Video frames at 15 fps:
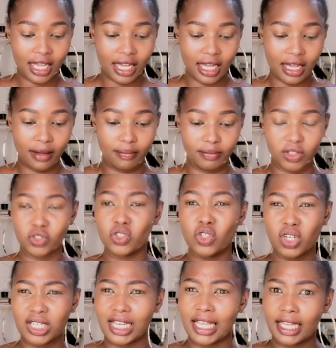it's
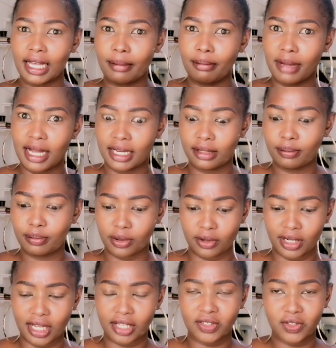not like a bad
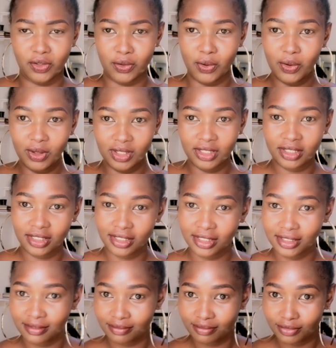product, you know.
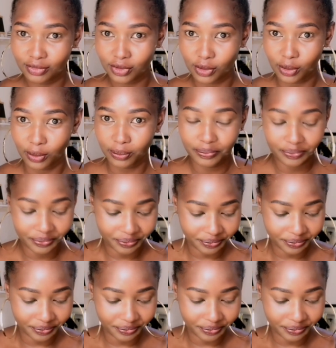So